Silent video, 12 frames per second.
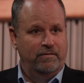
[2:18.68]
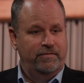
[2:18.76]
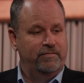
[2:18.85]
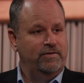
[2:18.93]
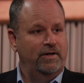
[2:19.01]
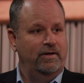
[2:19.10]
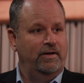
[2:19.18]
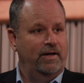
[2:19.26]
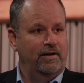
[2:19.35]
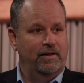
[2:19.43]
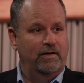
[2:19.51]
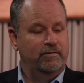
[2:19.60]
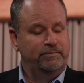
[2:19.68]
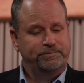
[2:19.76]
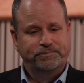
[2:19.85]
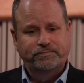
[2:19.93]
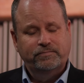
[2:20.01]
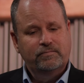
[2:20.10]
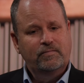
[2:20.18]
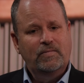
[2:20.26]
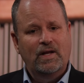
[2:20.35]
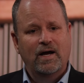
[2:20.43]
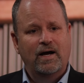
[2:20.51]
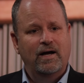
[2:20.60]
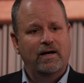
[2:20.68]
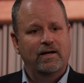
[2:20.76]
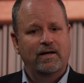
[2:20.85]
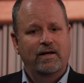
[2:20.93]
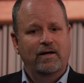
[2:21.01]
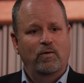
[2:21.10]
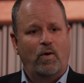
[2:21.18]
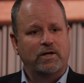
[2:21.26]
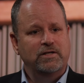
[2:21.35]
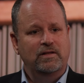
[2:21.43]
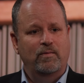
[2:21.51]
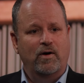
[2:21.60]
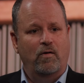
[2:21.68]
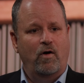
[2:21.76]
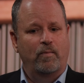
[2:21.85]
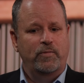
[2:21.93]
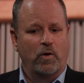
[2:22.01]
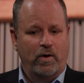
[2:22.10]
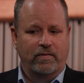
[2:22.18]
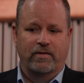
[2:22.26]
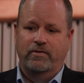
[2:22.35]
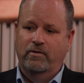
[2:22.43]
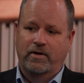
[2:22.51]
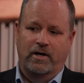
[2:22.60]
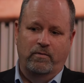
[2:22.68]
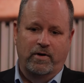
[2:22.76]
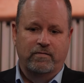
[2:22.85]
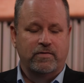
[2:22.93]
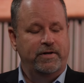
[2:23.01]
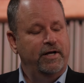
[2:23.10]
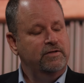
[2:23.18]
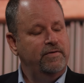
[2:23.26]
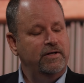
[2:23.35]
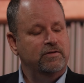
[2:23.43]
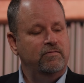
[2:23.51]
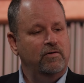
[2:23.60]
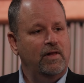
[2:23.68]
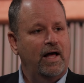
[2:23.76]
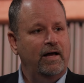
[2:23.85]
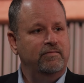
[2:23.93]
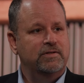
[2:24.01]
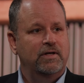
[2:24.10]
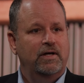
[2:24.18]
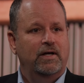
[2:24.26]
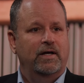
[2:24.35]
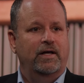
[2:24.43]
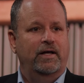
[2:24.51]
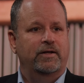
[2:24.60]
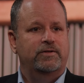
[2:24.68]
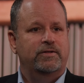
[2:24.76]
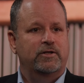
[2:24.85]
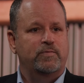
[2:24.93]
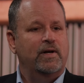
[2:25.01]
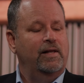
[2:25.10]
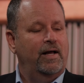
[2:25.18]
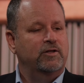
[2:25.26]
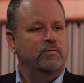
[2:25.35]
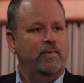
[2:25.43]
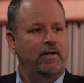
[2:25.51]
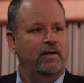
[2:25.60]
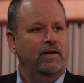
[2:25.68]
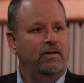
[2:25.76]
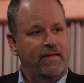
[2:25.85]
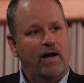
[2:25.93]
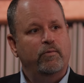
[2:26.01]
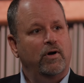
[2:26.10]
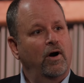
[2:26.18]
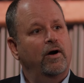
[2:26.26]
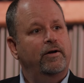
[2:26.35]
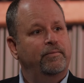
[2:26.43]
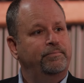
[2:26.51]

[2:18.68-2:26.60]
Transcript: 15 and 11, watching them grow up, knowing that they're getting ready for the next phase of their lives. It's meant a lot to me in that regard.